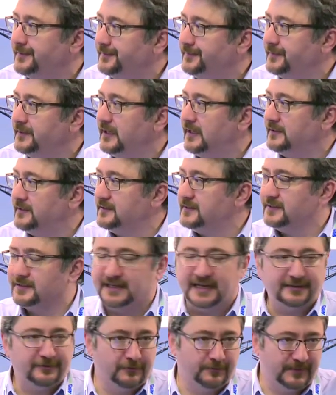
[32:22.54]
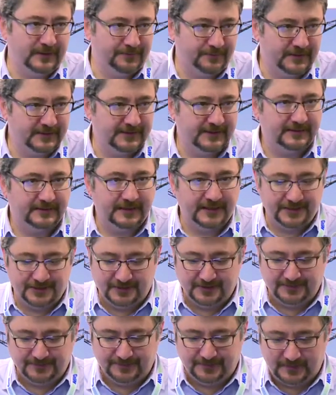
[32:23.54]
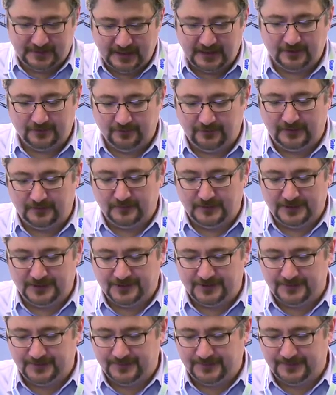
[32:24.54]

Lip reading: Yeah, this is the end of my presentation. Thank you very much.